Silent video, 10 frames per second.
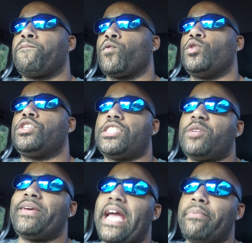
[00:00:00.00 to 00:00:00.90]
which we still
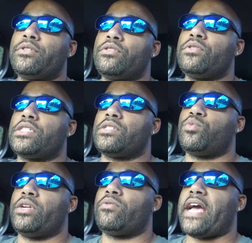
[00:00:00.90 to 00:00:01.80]
be able to because we
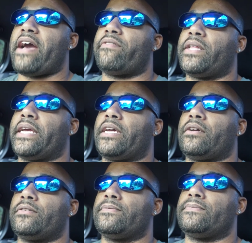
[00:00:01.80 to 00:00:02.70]
don't have like
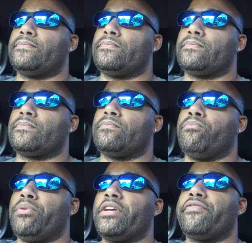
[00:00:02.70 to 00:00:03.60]

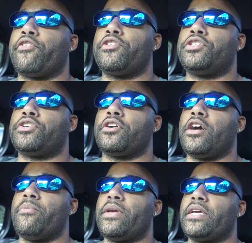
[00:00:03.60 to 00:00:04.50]
big furniture
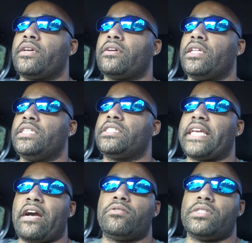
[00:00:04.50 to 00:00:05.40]
coming. At least the
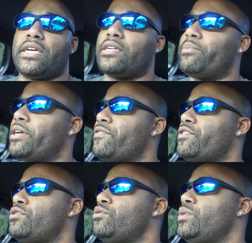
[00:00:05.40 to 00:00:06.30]
couch is not going to be here for
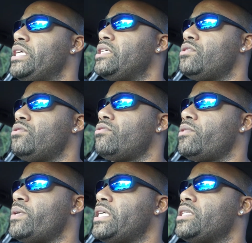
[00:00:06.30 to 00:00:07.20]
2-3
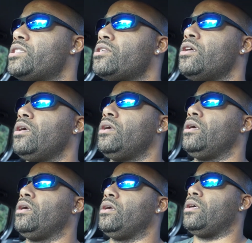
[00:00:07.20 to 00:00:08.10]
weeks.
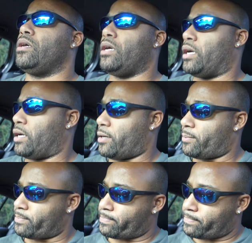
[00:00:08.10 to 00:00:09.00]

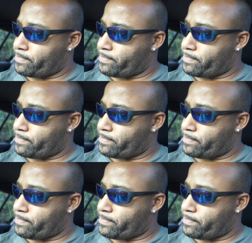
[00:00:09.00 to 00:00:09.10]
The